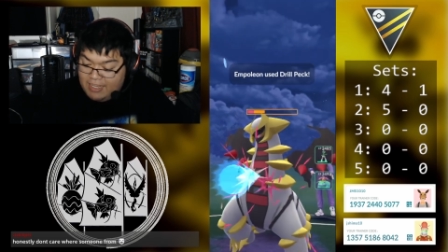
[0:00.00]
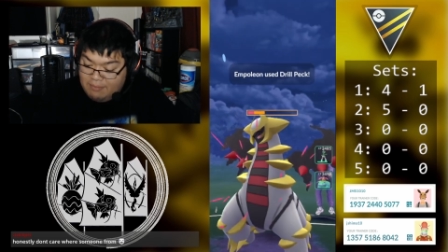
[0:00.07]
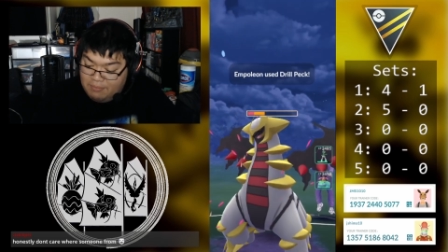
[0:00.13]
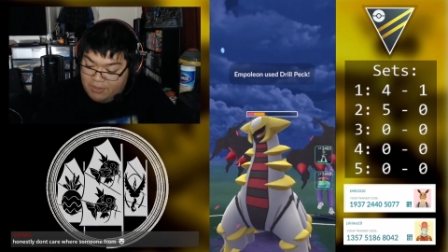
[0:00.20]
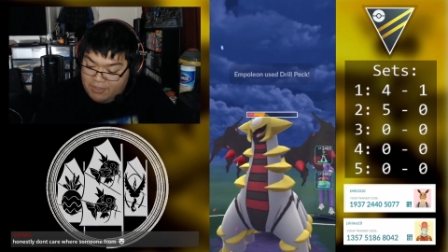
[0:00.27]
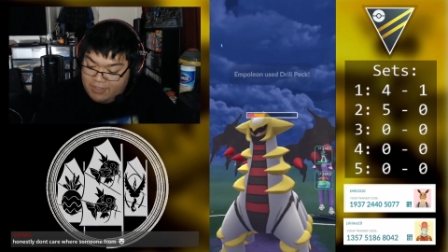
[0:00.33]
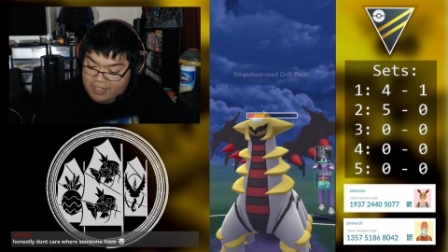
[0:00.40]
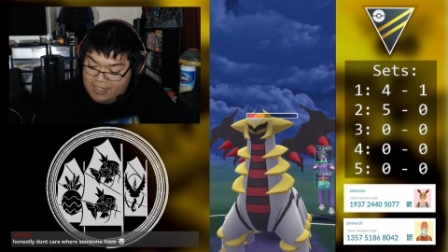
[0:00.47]

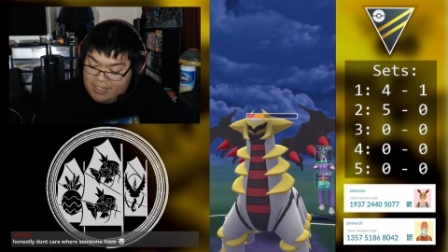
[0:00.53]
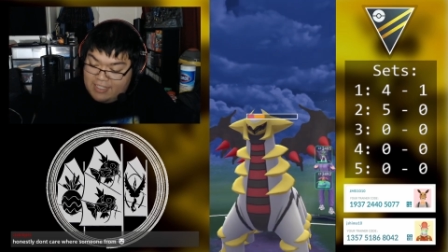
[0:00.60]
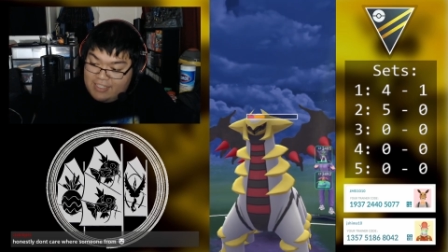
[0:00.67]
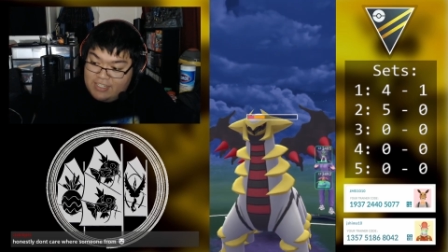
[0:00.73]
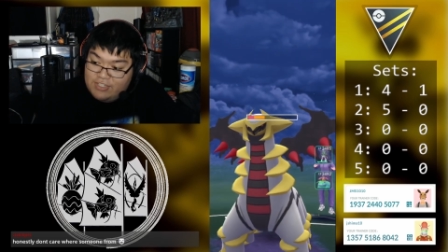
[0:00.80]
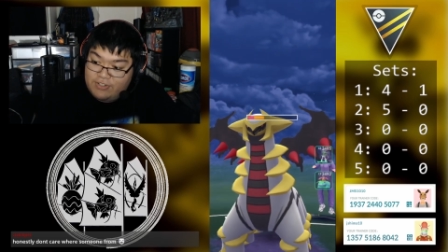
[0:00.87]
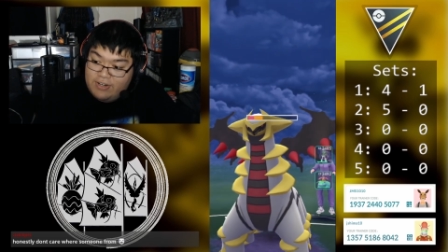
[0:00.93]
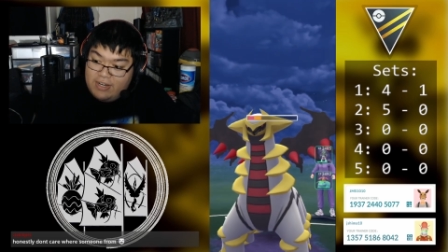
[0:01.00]
Empoleon to
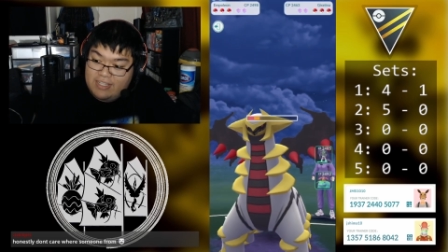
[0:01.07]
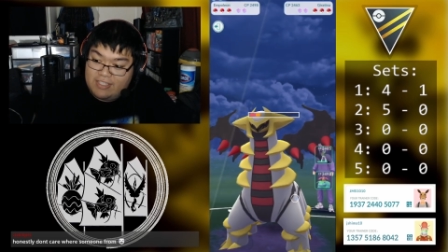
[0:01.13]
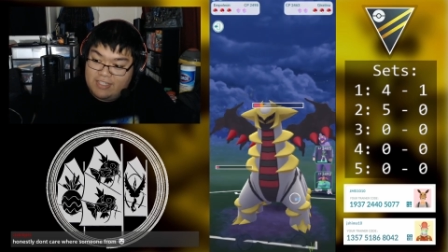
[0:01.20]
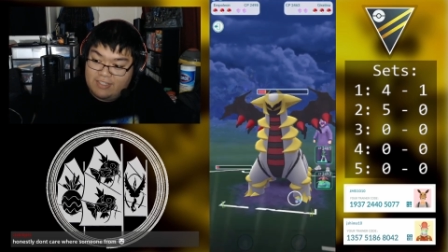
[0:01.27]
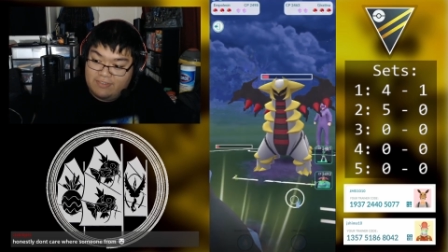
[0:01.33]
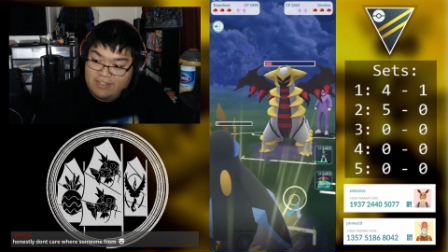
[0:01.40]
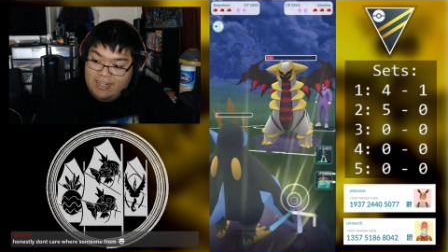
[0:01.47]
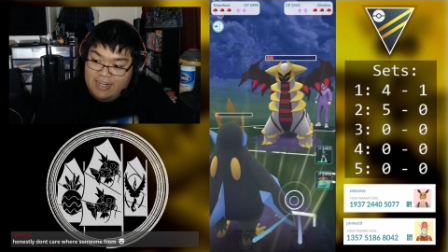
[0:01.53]
shreds
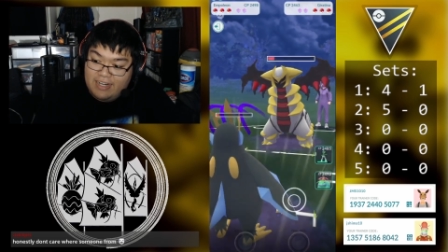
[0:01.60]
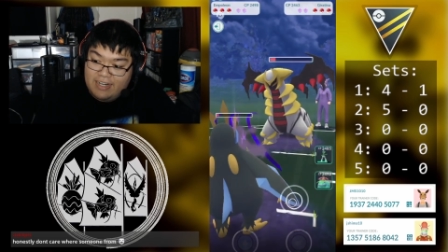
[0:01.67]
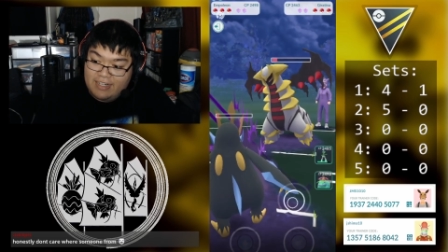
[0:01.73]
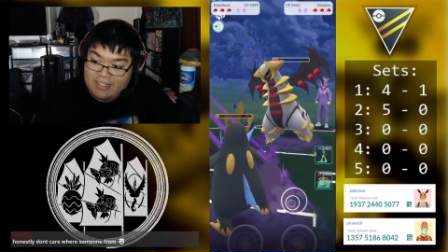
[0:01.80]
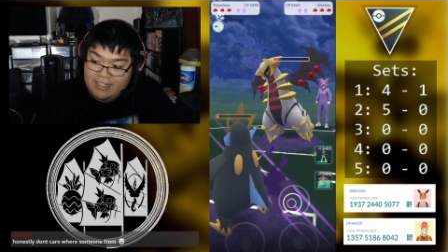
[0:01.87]
over here.